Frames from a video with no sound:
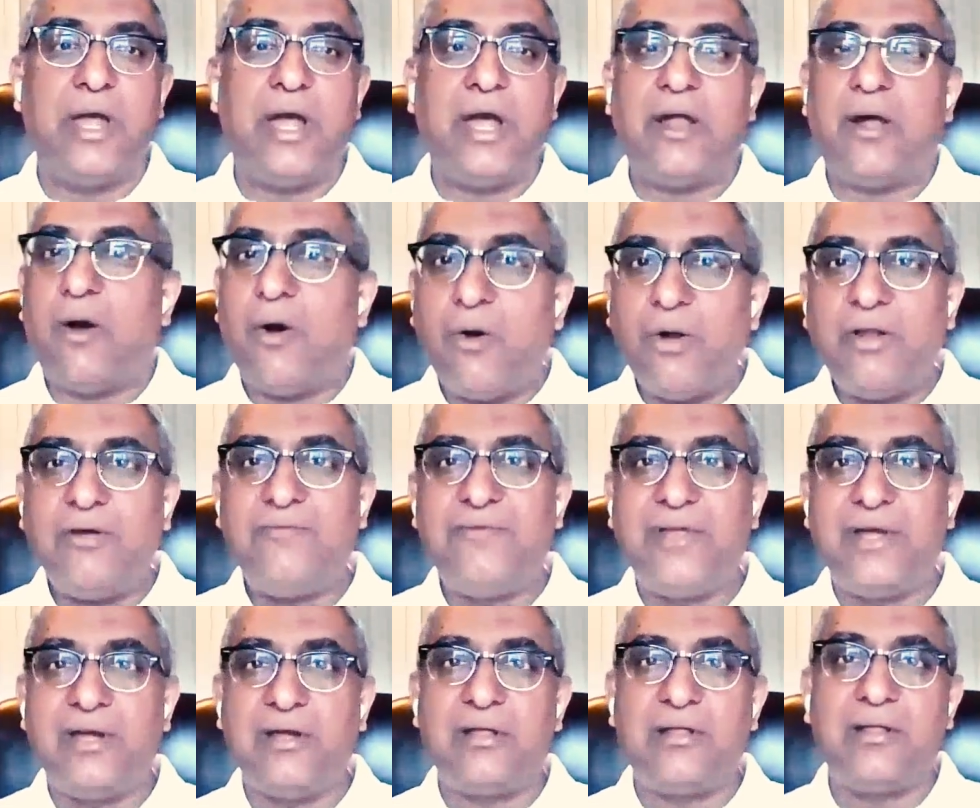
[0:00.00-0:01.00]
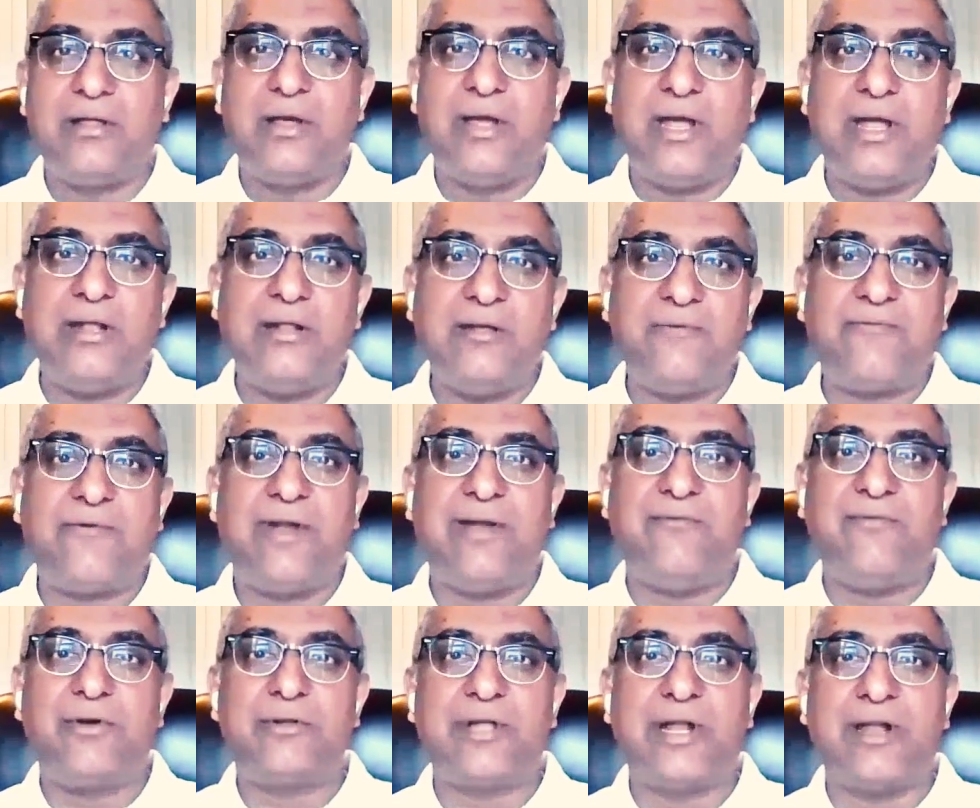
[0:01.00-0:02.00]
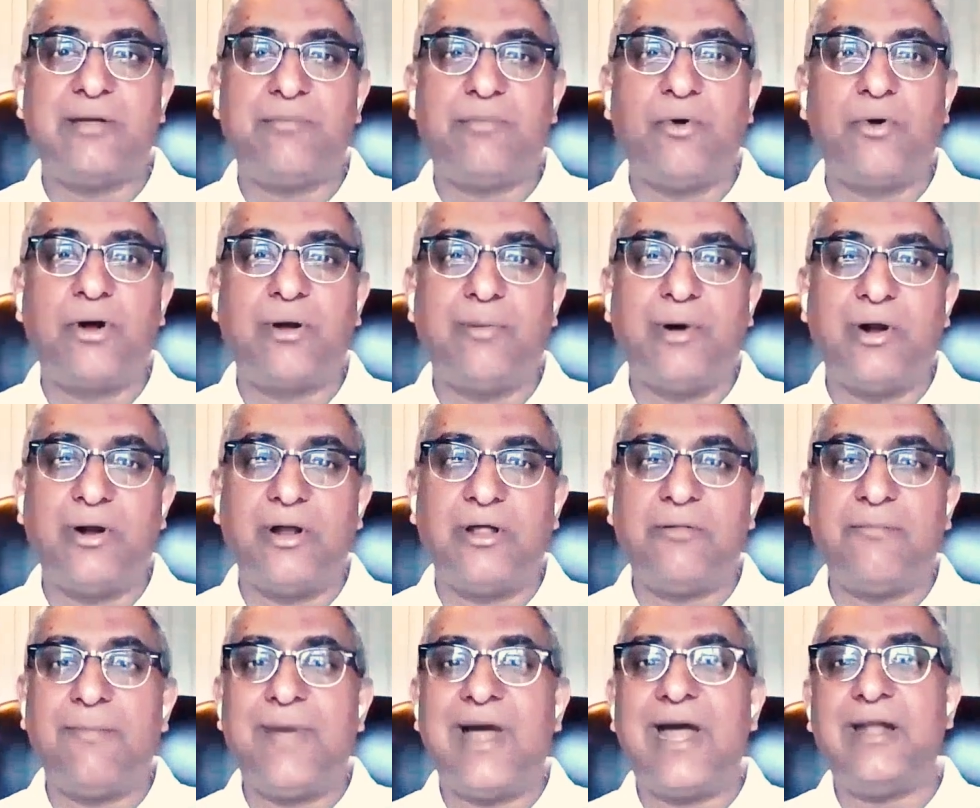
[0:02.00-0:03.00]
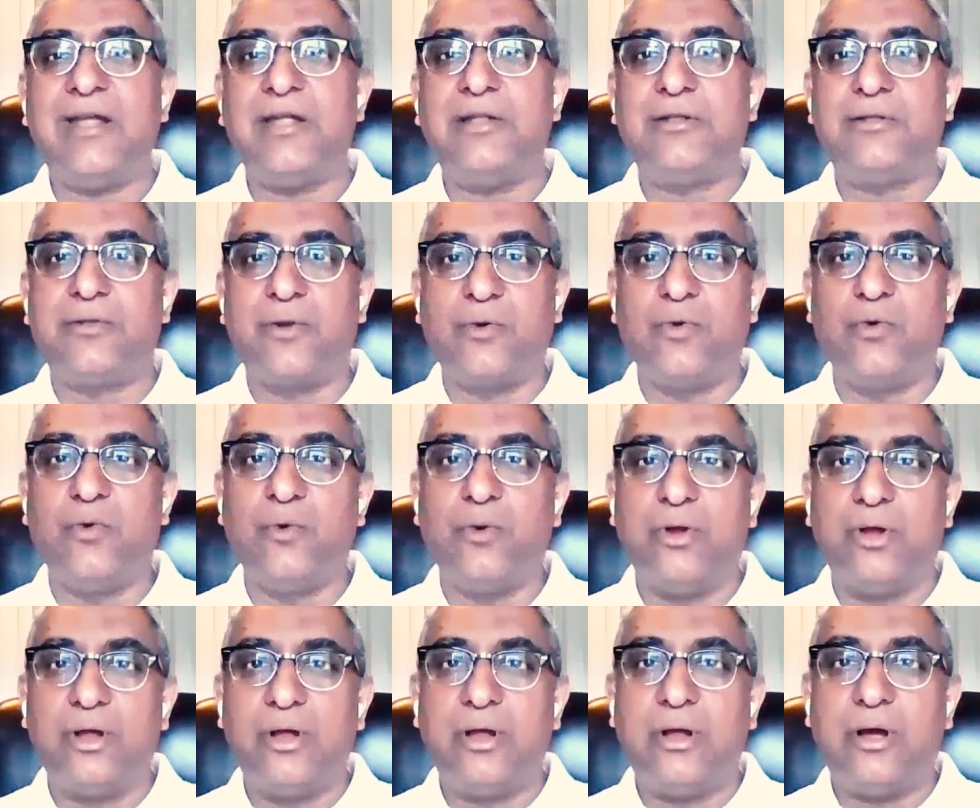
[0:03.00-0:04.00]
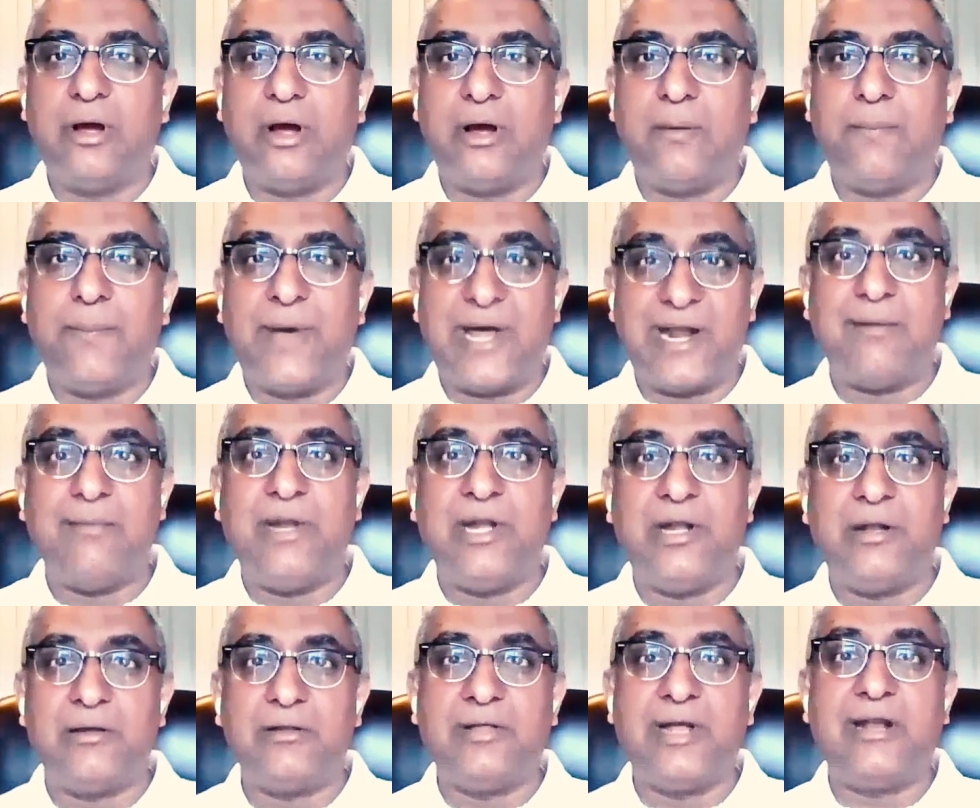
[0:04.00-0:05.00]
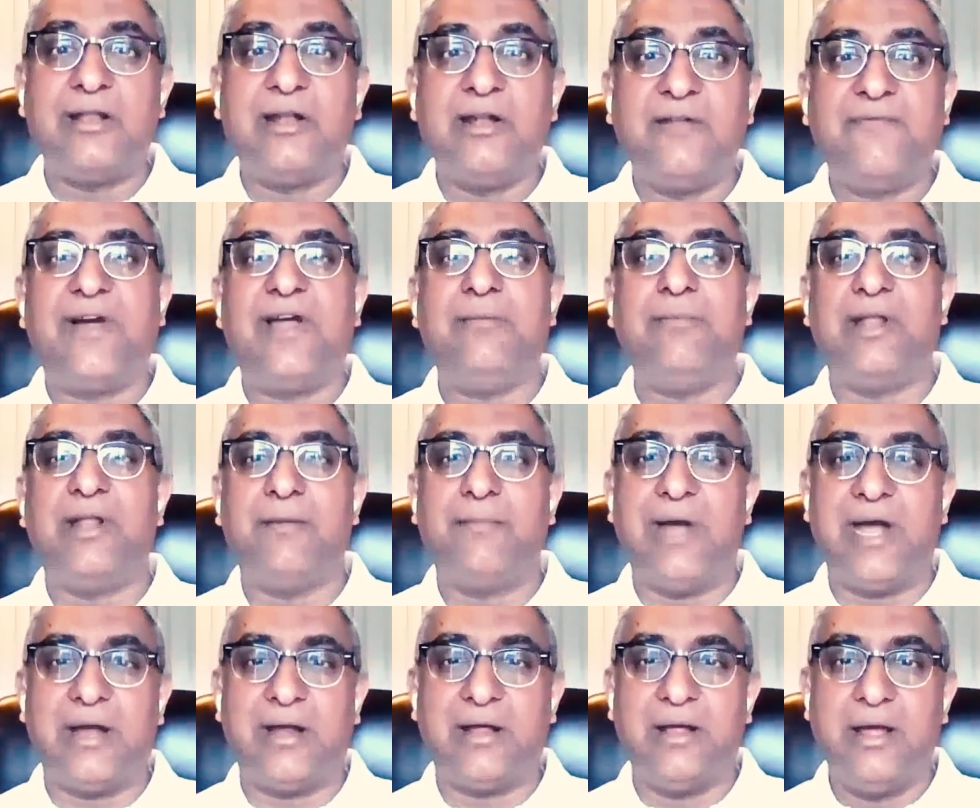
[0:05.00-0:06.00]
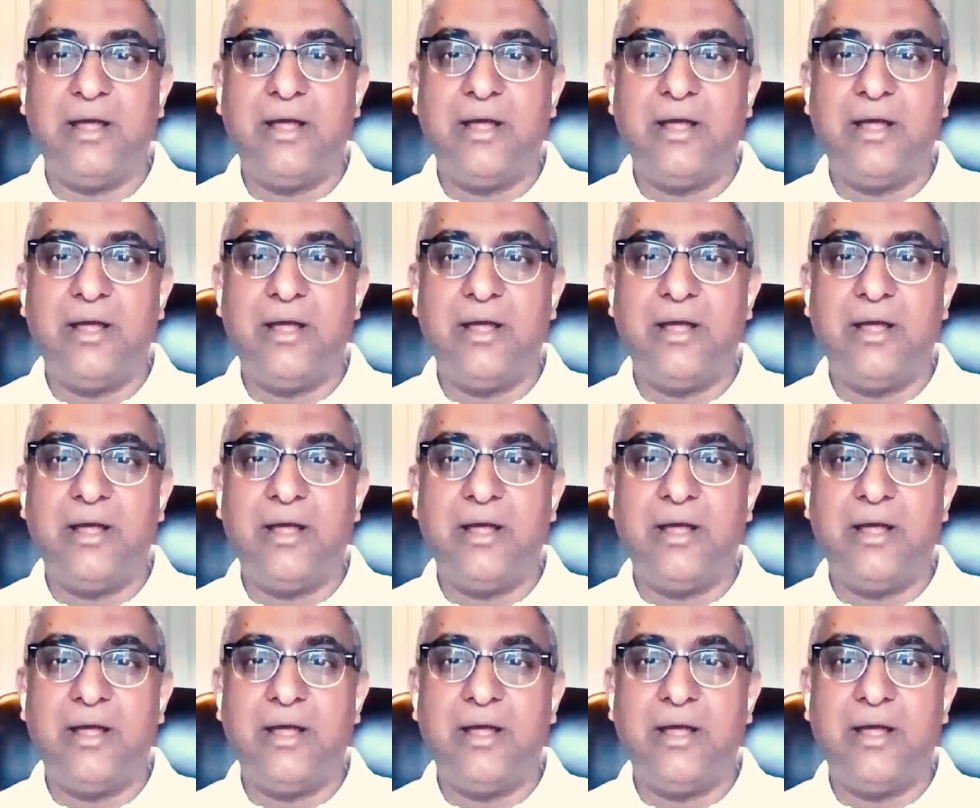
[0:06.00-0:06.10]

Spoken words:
And all of this in the framework that I spoke about is managed through parameters that are defined by the bank.